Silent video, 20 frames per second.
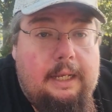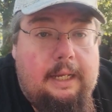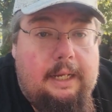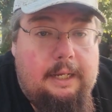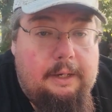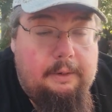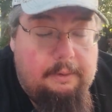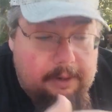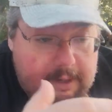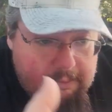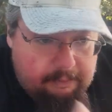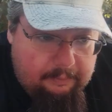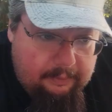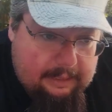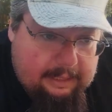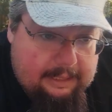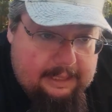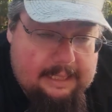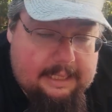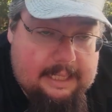And the
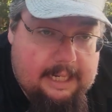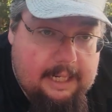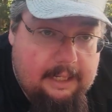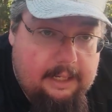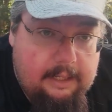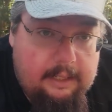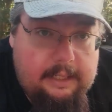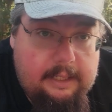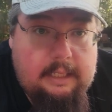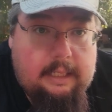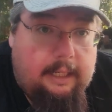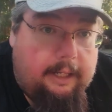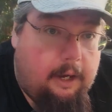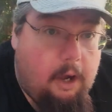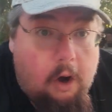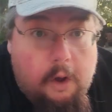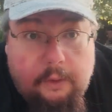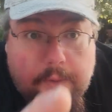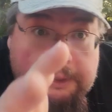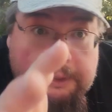referee gets down there and he's like
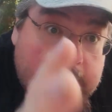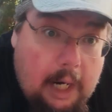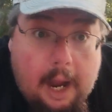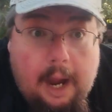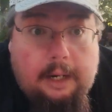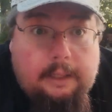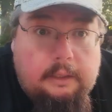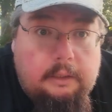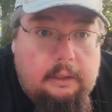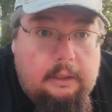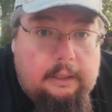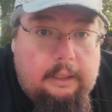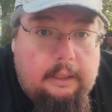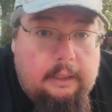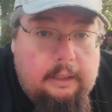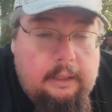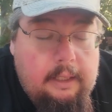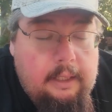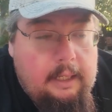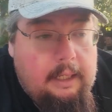all shocked
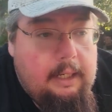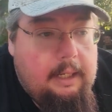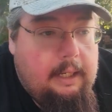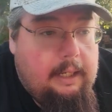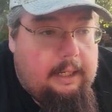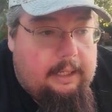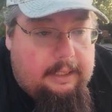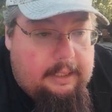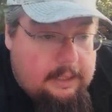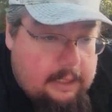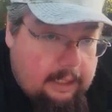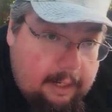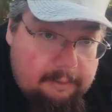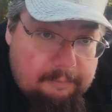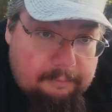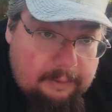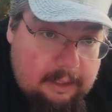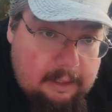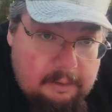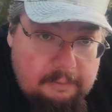looking. And he's like
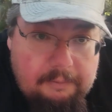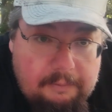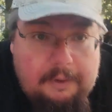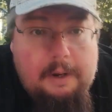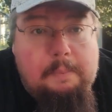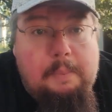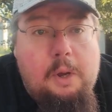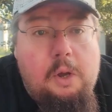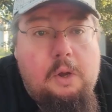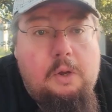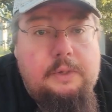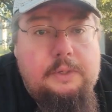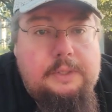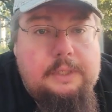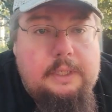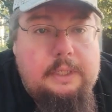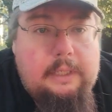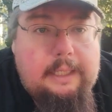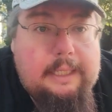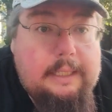feeling for a
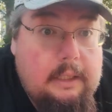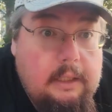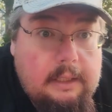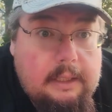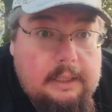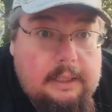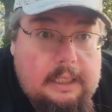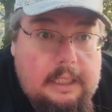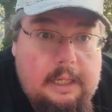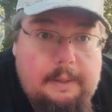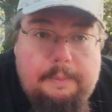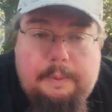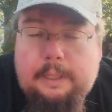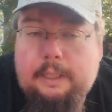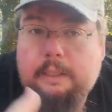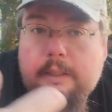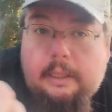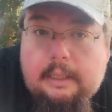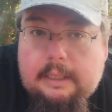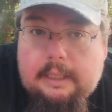pulse, and he looks up and
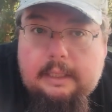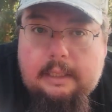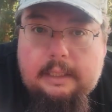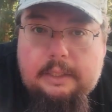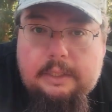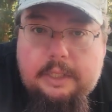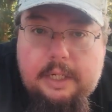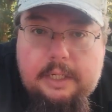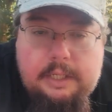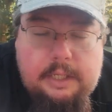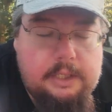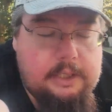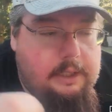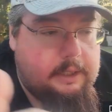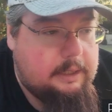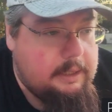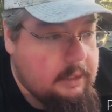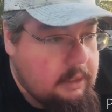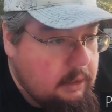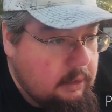he looks at the judges
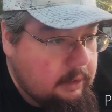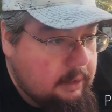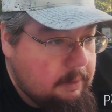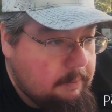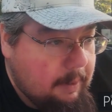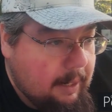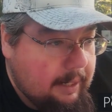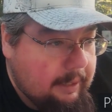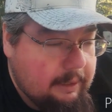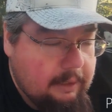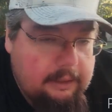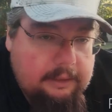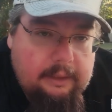and he's looking back at